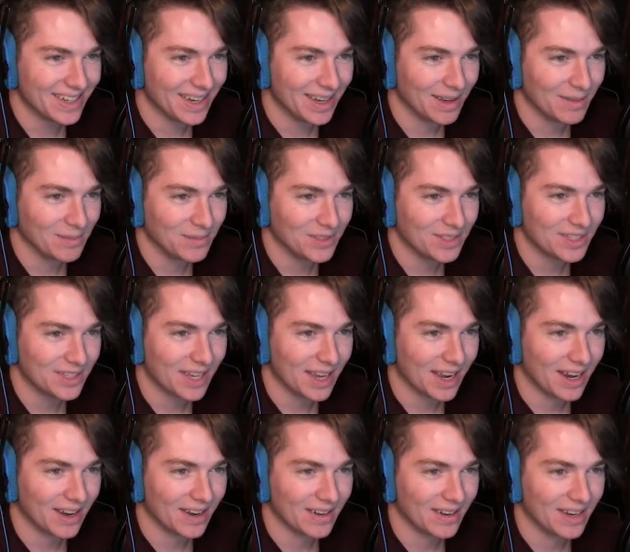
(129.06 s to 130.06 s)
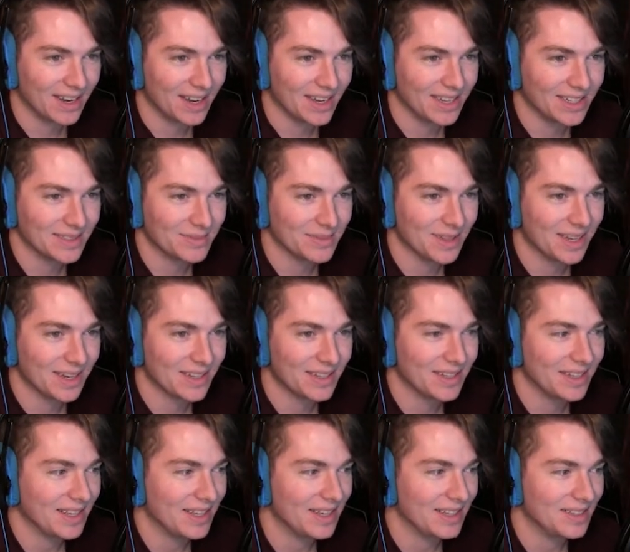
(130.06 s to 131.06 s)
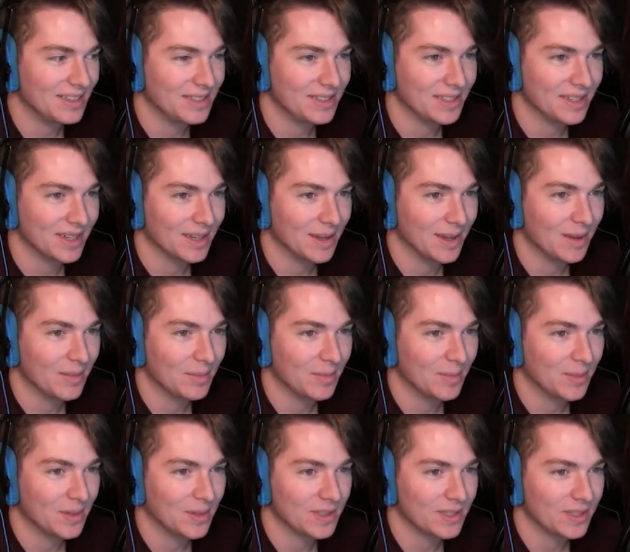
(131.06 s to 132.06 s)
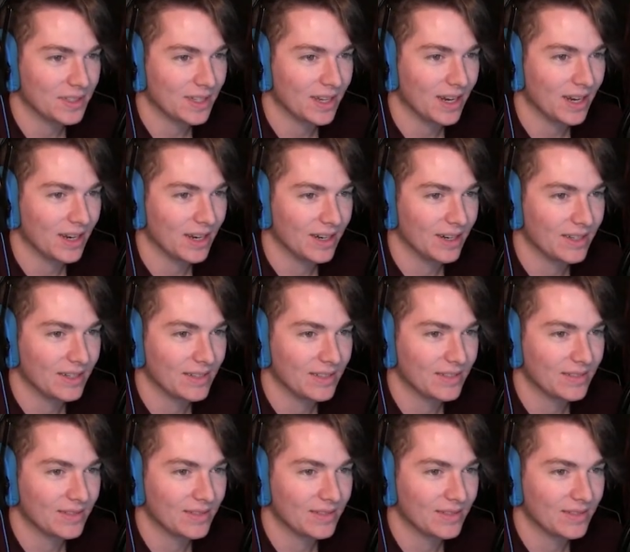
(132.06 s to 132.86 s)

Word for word: I'm scared, guys. I'm not gonna lie to you. I'm pretty scared.